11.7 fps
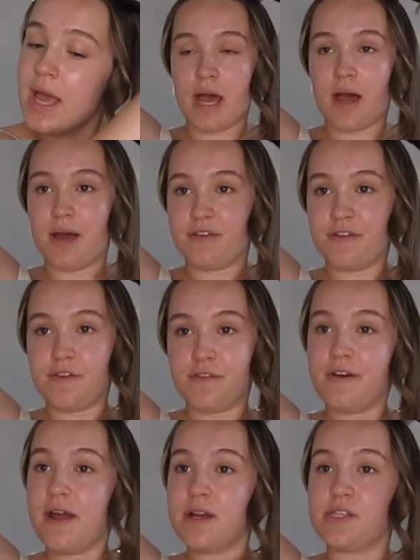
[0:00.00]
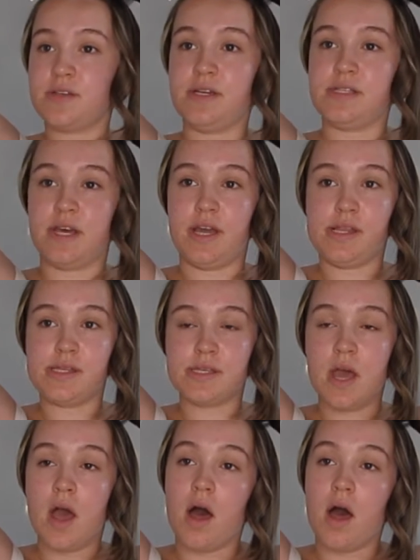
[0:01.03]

However, for various reasons,